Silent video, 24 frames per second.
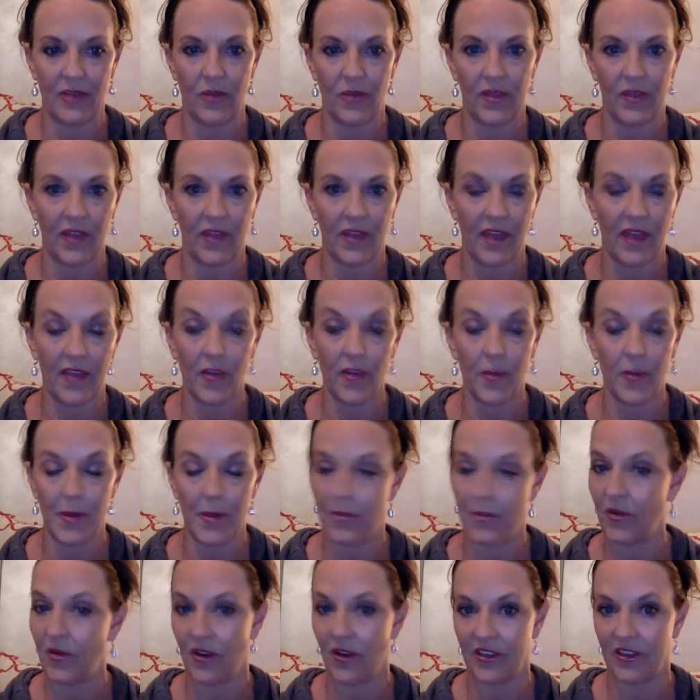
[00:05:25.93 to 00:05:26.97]
with other
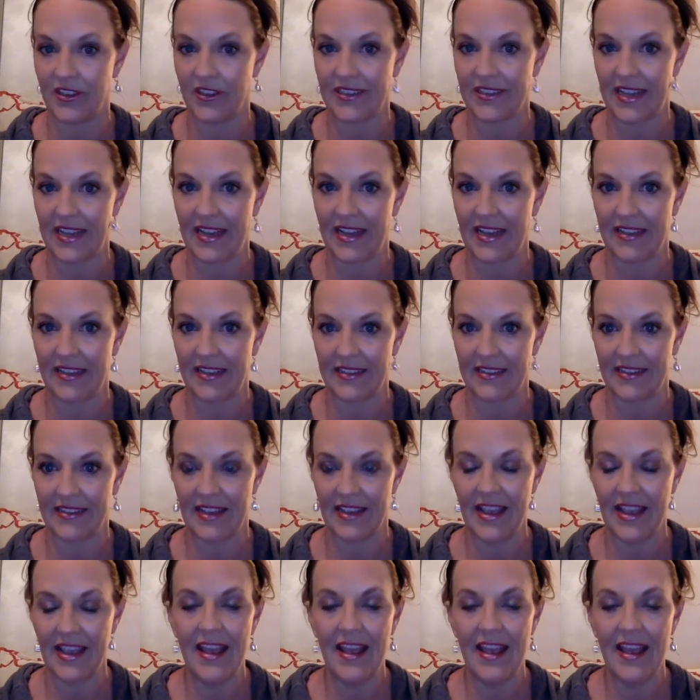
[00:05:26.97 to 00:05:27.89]
people, not just us,